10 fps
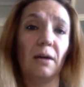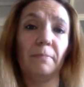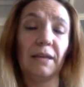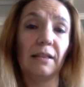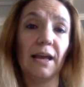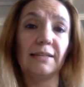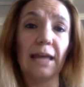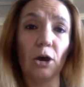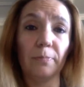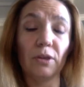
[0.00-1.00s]
I'll be glad
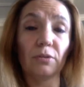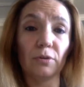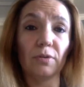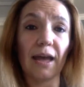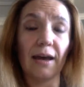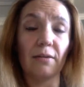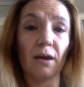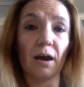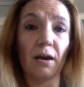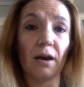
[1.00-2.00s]
to help you through that
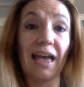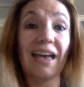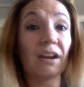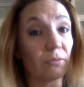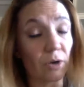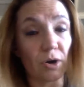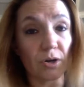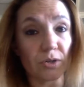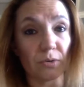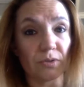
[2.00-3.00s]
ahead of
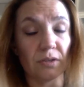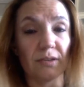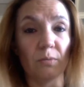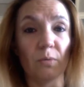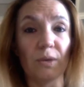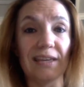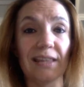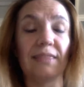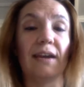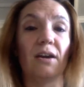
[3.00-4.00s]
rehearsal so that when we
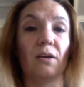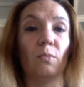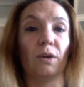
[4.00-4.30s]
get there,